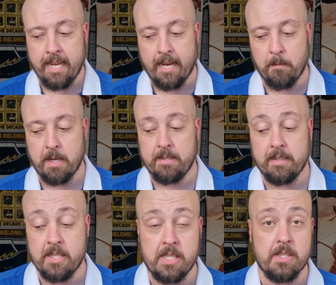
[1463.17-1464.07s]
I
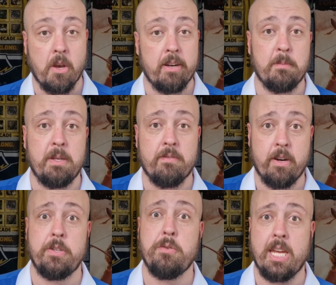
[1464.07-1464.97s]
think this is going to be a
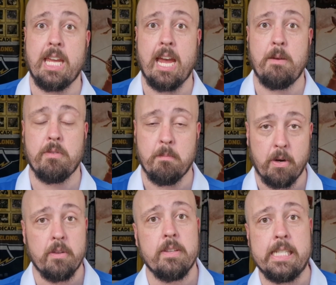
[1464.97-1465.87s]
very tricky game for
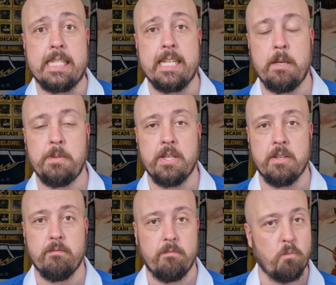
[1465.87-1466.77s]
both these teams
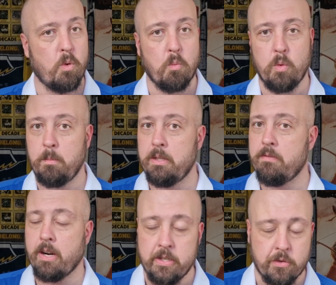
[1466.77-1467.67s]
in what will be
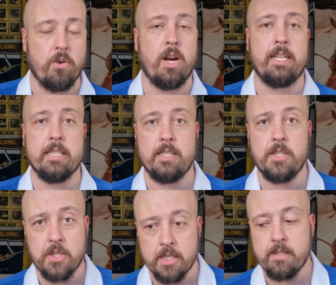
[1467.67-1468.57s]
very trying
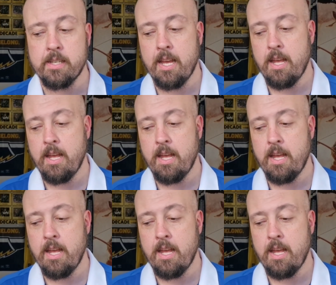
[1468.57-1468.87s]
conditions.